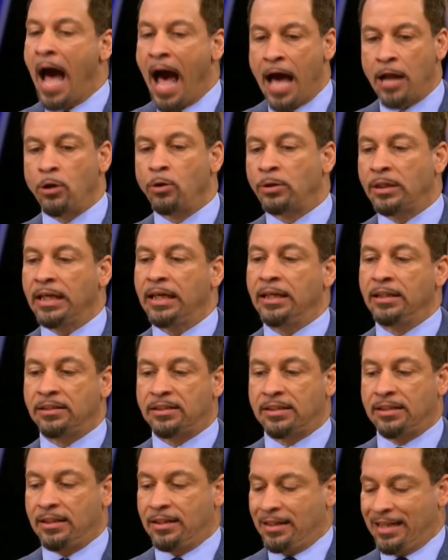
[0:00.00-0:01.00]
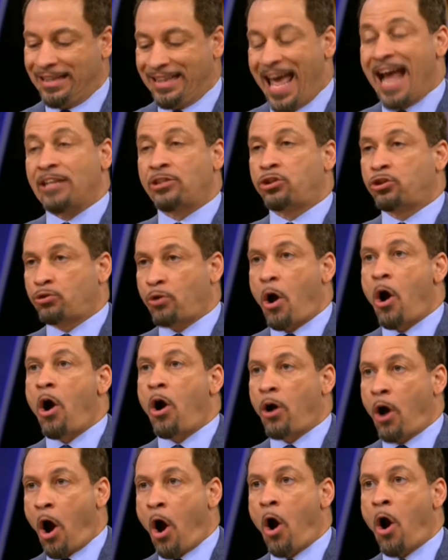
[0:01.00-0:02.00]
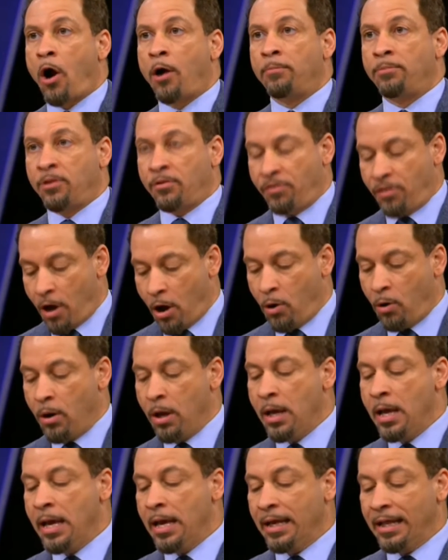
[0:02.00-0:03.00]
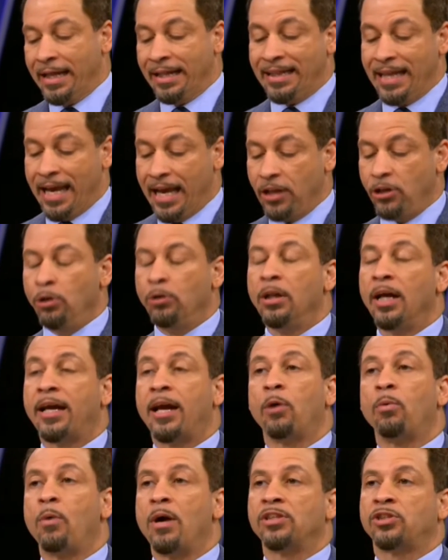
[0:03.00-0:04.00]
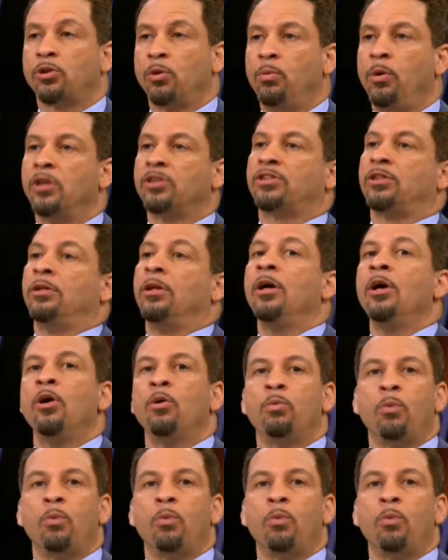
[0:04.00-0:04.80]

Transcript: I don't think he's that strong armed though. And then you look at Russell Wilson.